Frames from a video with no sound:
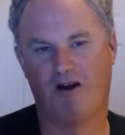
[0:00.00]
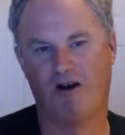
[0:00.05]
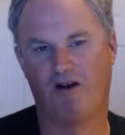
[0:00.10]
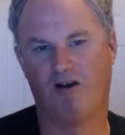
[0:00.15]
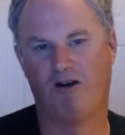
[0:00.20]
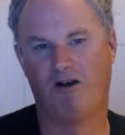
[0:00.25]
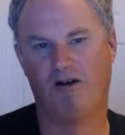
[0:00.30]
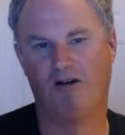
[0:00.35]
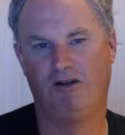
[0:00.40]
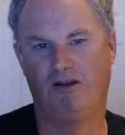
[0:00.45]

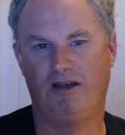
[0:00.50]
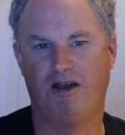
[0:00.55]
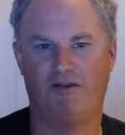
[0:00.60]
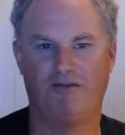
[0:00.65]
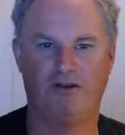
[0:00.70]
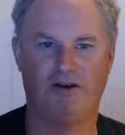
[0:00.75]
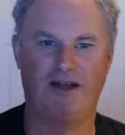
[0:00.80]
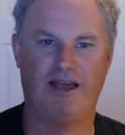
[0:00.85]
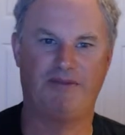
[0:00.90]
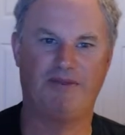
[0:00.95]
are
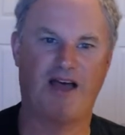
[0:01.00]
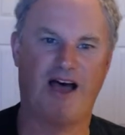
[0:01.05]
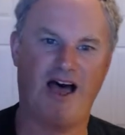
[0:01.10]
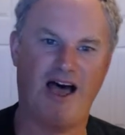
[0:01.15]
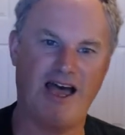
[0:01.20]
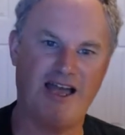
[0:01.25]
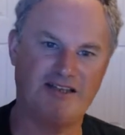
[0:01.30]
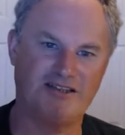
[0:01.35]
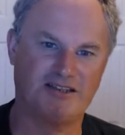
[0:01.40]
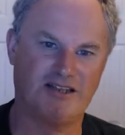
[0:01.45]
governed at the
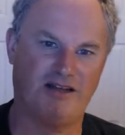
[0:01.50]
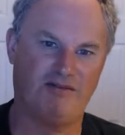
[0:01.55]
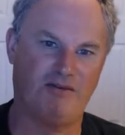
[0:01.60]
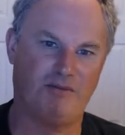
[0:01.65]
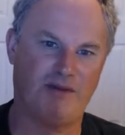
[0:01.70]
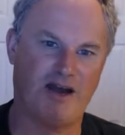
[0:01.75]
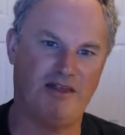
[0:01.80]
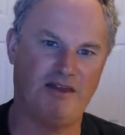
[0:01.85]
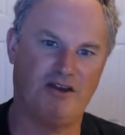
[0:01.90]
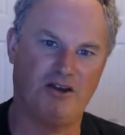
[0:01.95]
highest level
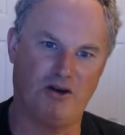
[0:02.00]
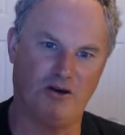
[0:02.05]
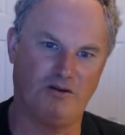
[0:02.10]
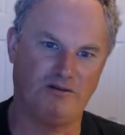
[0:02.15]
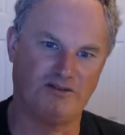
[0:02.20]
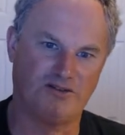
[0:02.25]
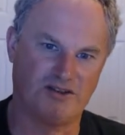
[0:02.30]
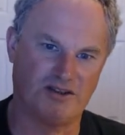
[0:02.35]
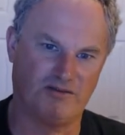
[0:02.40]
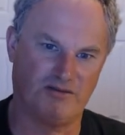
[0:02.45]
by the Code
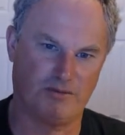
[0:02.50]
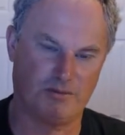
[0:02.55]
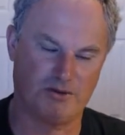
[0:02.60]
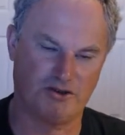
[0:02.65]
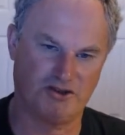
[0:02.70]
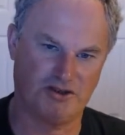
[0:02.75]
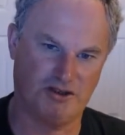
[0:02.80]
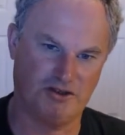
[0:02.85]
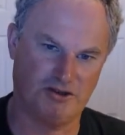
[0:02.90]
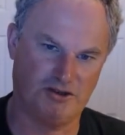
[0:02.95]
of Civil
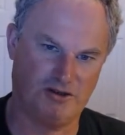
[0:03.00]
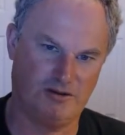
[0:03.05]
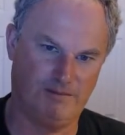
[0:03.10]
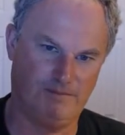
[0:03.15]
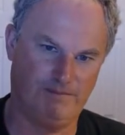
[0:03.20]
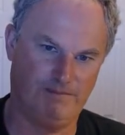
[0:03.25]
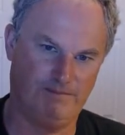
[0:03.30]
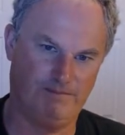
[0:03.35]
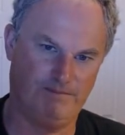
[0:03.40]
Procedure.